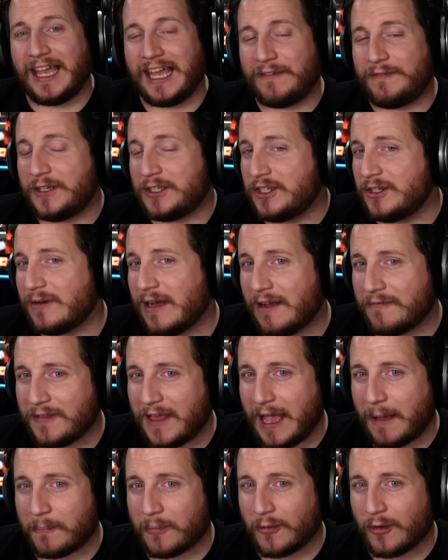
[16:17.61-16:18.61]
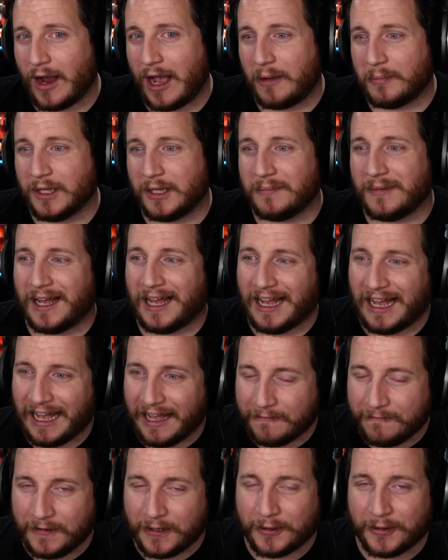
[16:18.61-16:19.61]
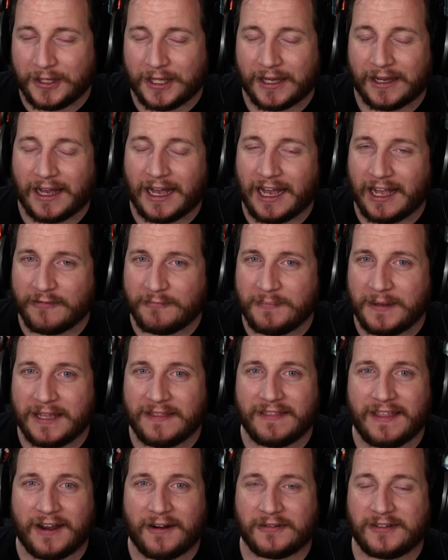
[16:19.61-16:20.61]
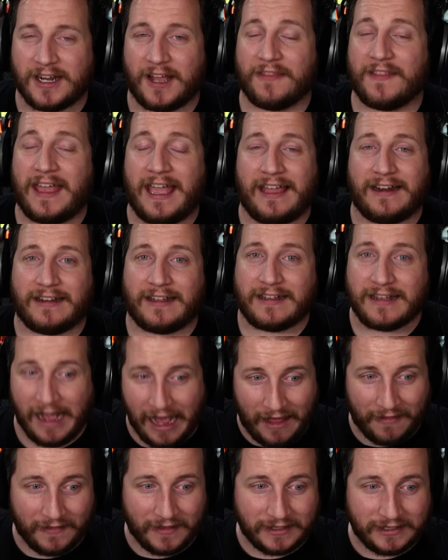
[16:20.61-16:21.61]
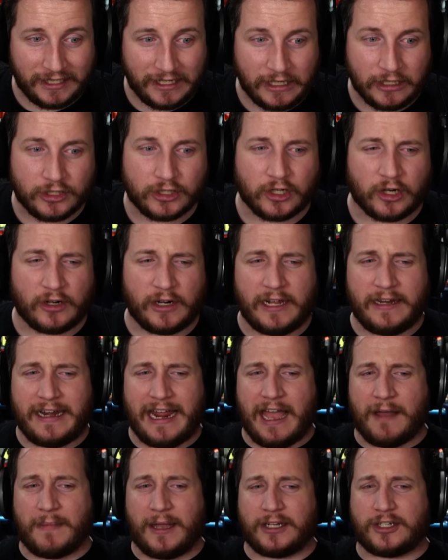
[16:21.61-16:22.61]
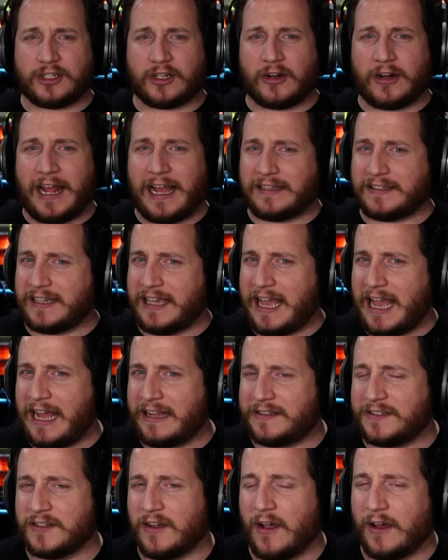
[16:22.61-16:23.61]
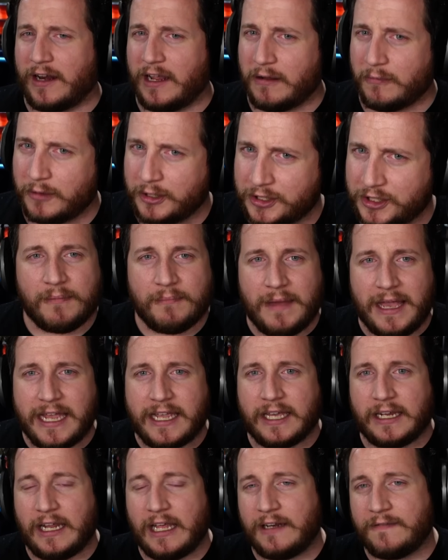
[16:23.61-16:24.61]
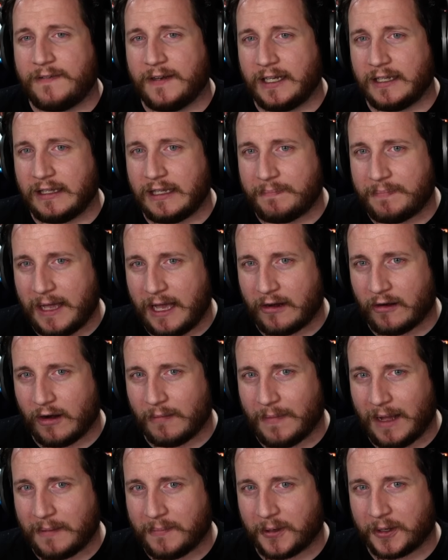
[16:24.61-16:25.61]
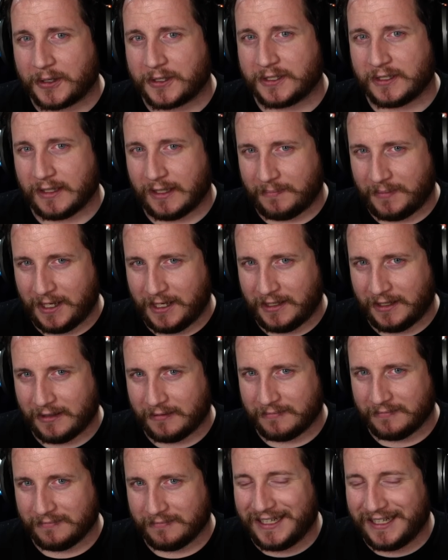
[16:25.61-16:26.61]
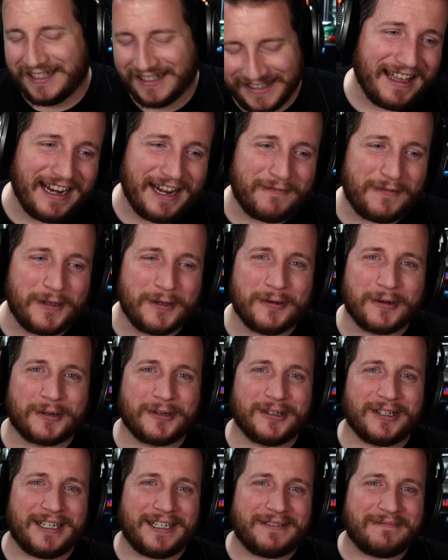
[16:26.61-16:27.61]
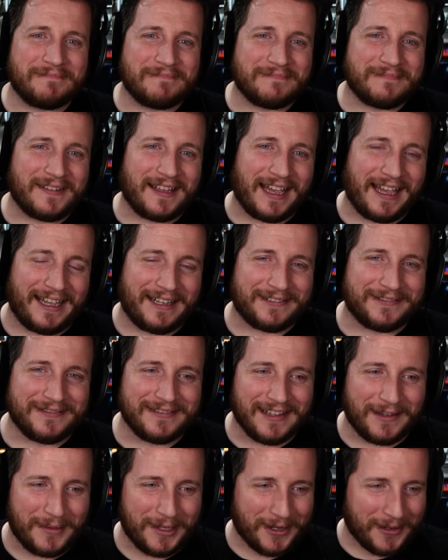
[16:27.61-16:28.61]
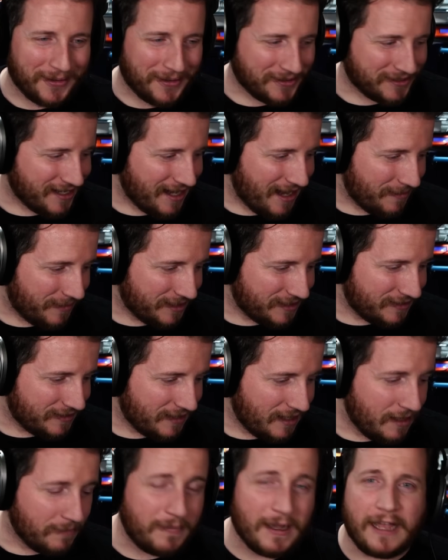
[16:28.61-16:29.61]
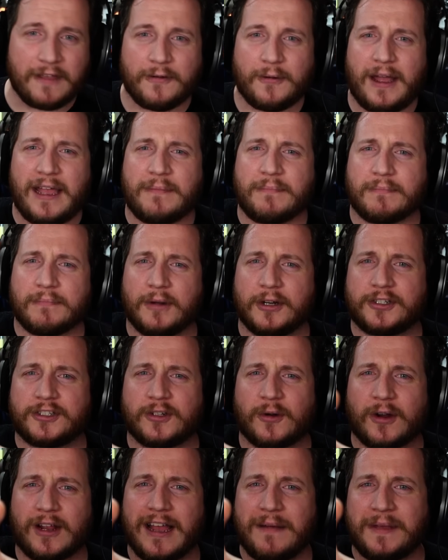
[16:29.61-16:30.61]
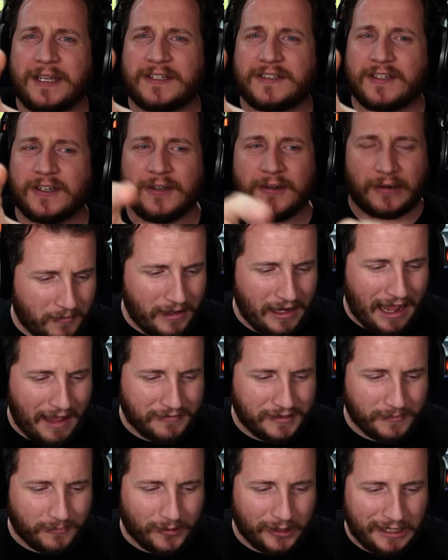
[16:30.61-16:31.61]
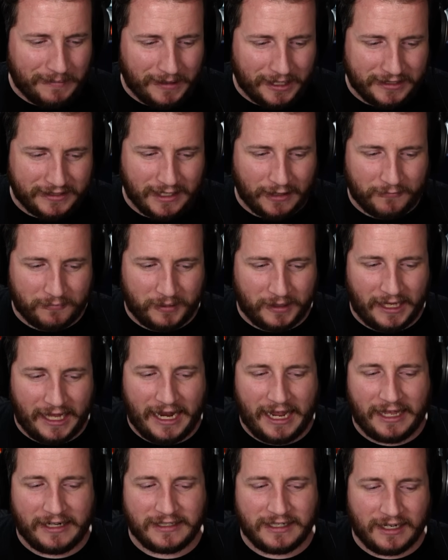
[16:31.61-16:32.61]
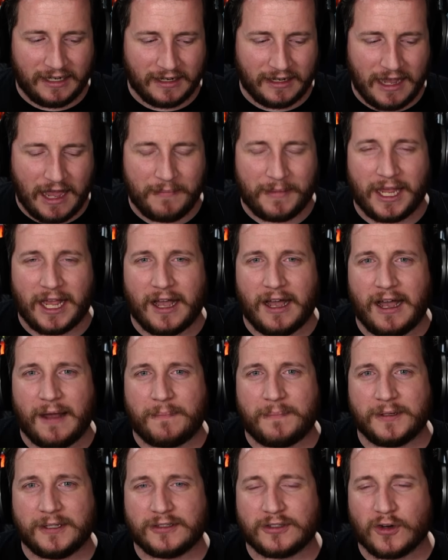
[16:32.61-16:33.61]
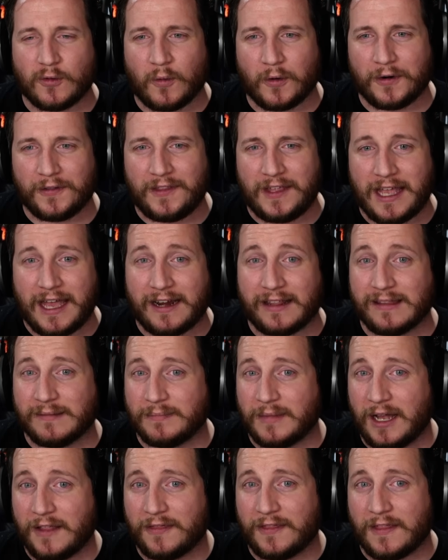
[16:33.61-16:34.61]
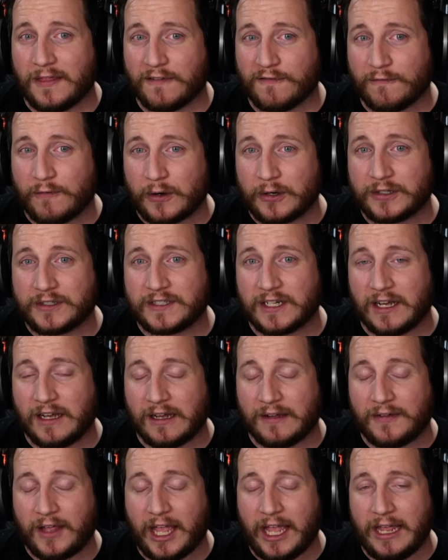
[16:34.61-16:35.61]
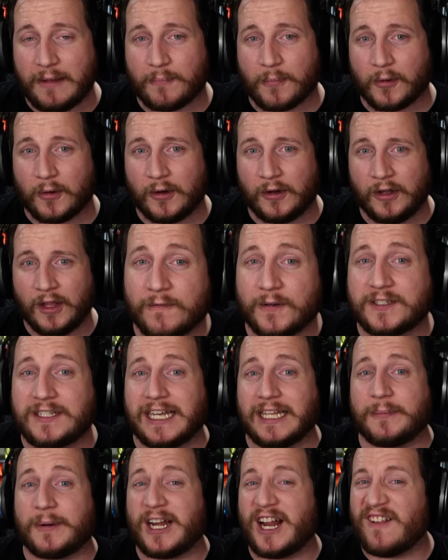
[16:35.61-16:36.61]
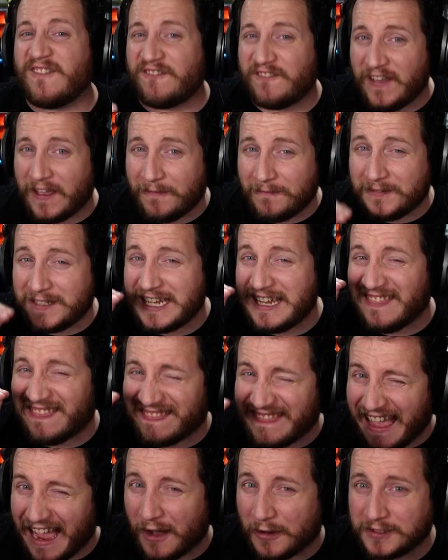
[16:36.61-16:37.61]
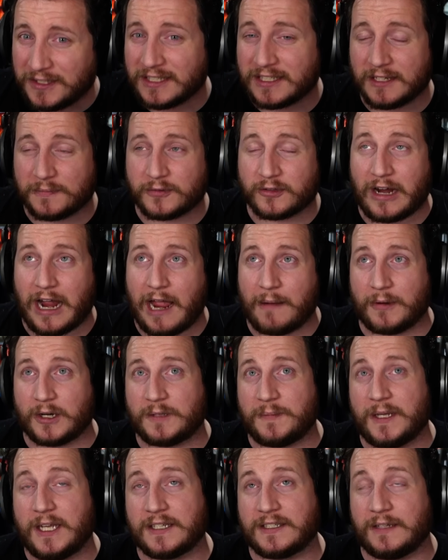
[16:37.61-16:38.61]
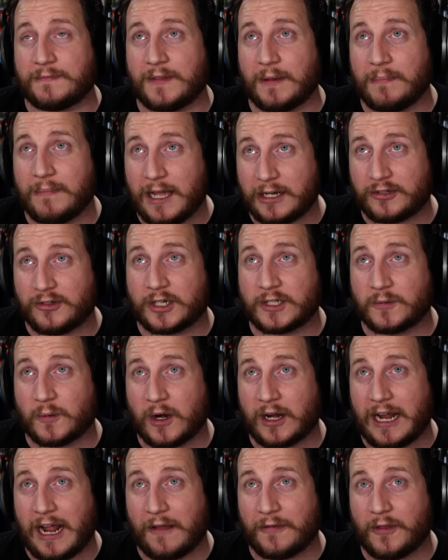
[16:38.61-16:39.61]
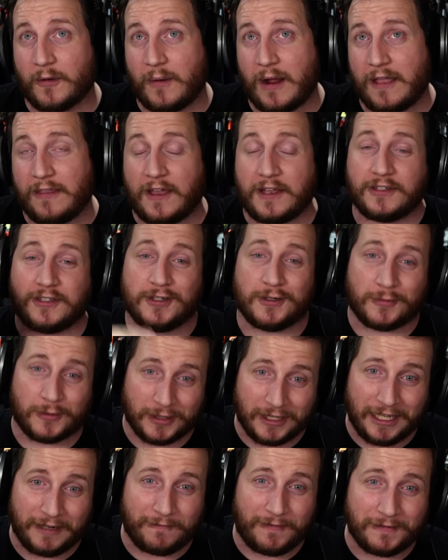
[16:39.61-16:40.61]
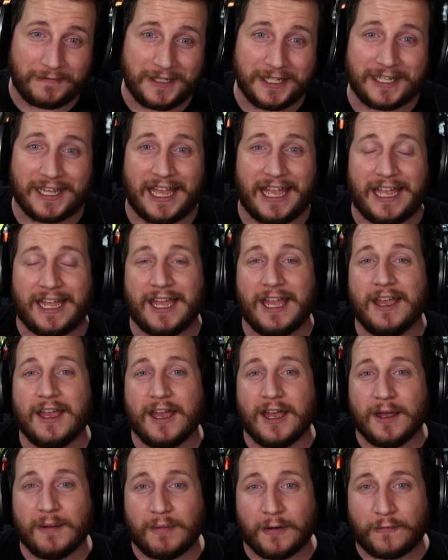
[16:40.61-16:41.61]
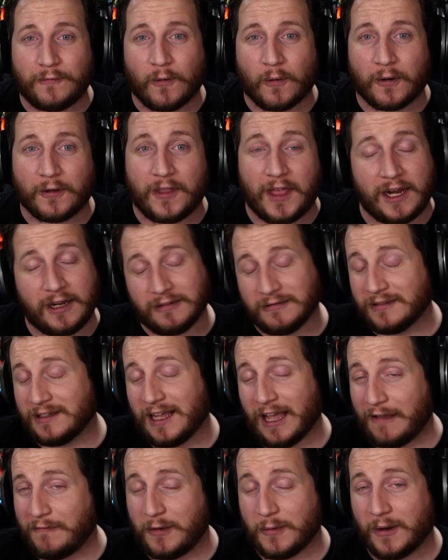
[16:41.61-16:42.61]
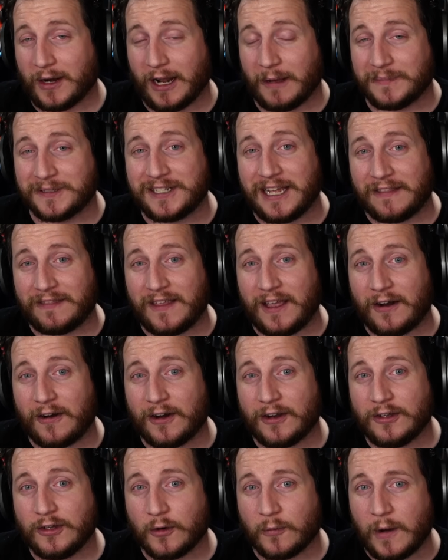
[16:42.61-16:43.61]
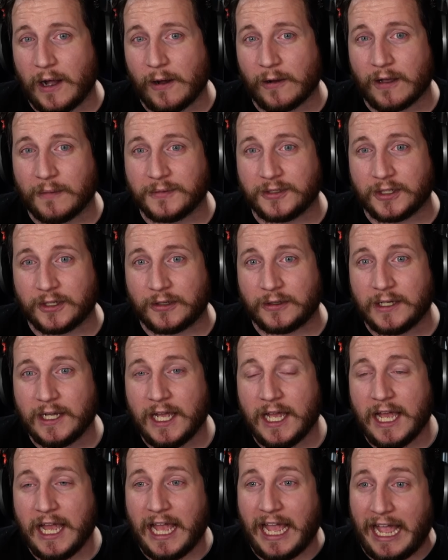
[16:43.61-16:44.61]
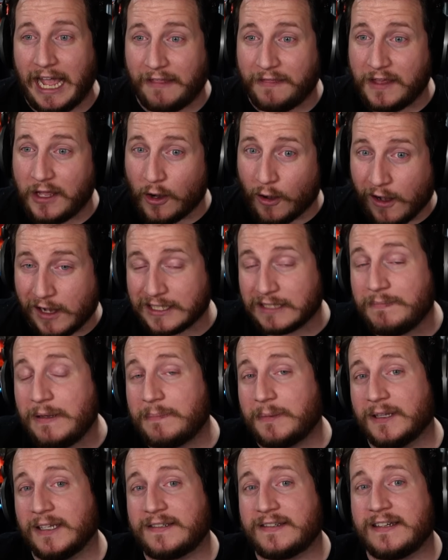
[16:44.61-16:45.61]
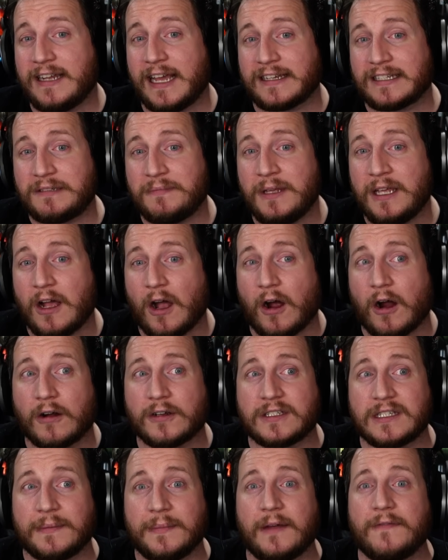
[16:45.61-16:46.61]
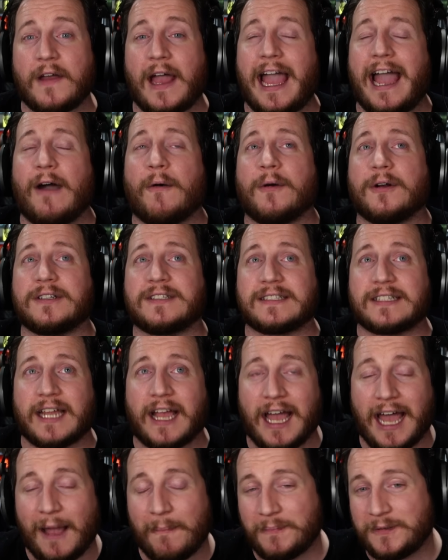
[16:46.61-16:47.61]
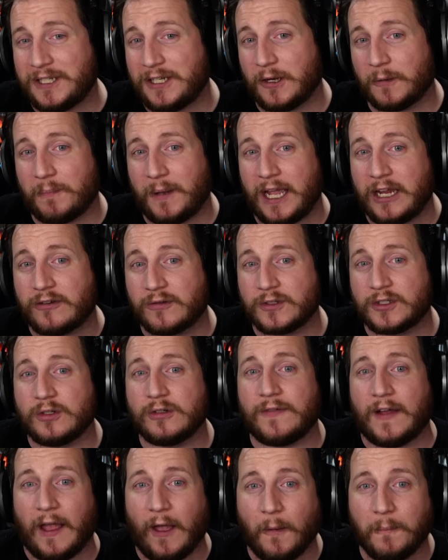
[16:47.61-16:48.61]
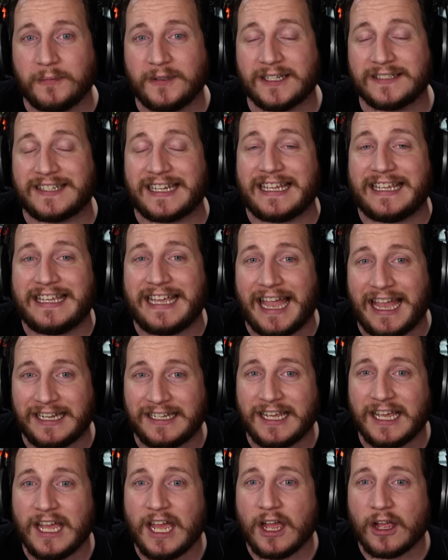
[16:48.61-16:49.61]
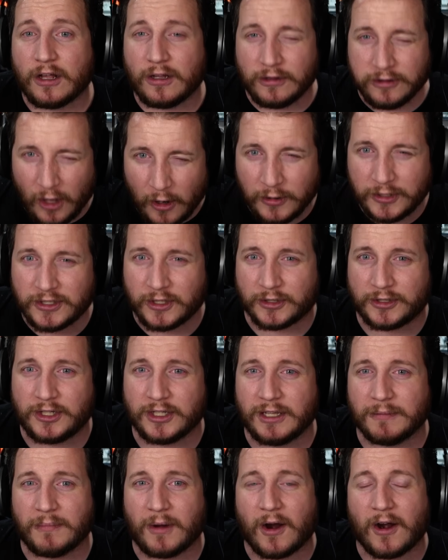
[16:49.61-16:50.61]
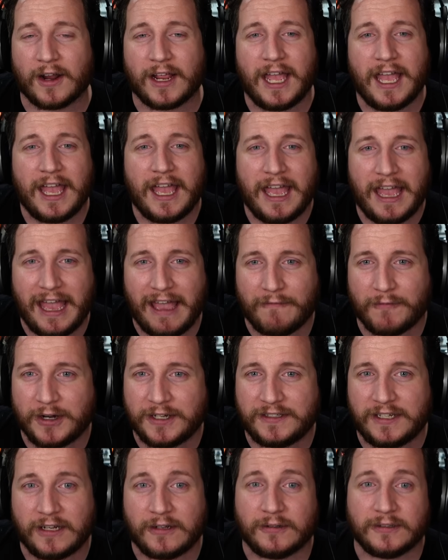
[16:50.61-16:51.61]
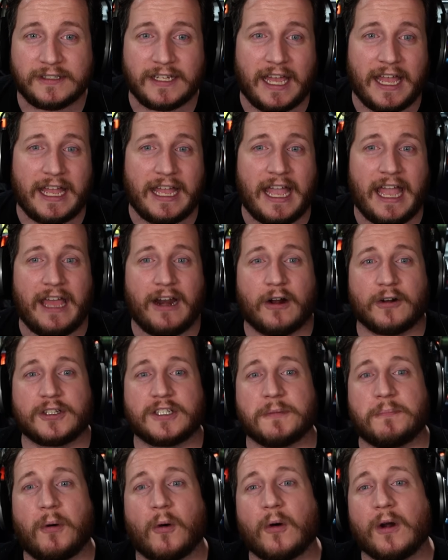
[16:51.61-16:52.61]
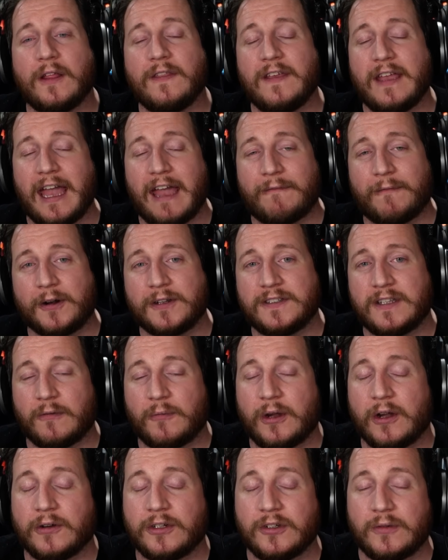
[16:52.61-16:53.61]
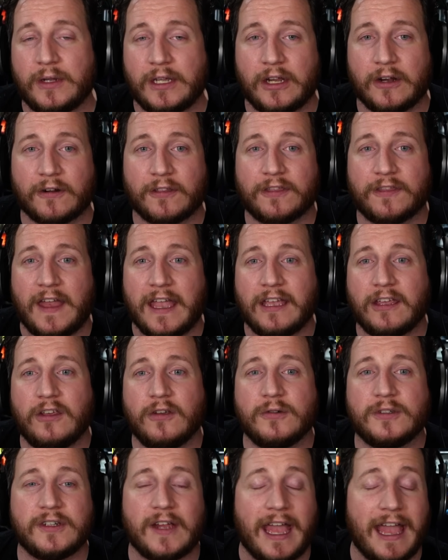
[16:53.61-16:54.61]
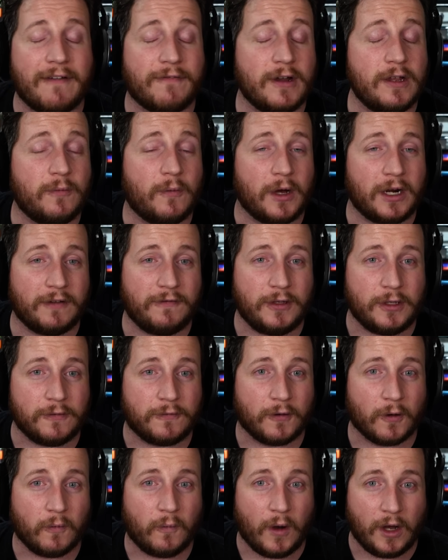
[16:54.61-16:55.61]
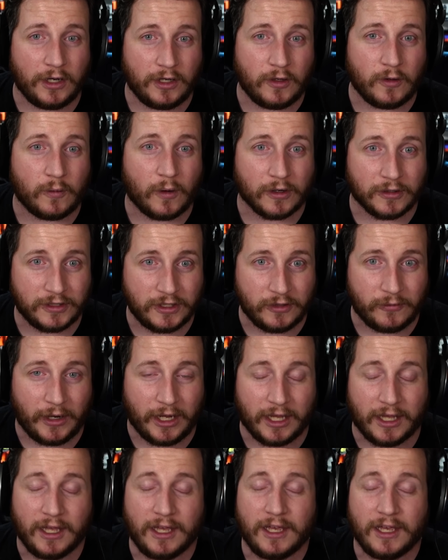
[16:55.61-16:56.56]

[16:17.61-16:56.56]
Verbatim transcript: If you do have that problem, I feel you. I've been there, done that, gotten the t-shirt, and now my shirt has cats on it, which make it infinitely better in my personal opinion. And if you agree, hey, let me know in those comments. By the way, merch store coming soon. We have some pretty big stuff planned coming up toward the end of the month and the first of April for celebrating fifty thousand subscribers, because if the metrics work out the way they do, we'll hit fifty K before then. And hey, if you want to help us get there, you're welcome to. And the awesome people listed next to me are some of our top tier patrons who have helped us get closer to the mark every single day and are supporting the efforts that we are doing here. Thank you to every one of you for what you are doing.